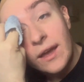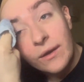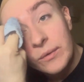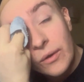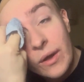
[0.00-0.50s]

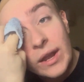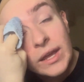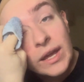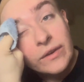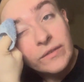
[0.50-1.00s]
without any
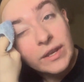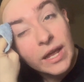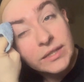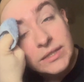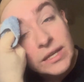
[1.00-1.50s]
kind of
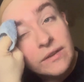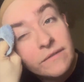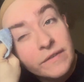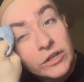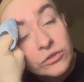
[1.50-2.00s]
nasty
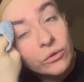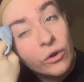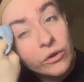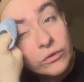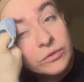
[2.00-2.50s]
facial
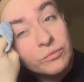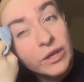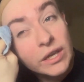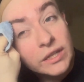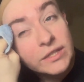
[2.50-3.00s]
oils
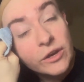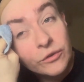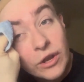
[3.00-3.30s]
breaking it down.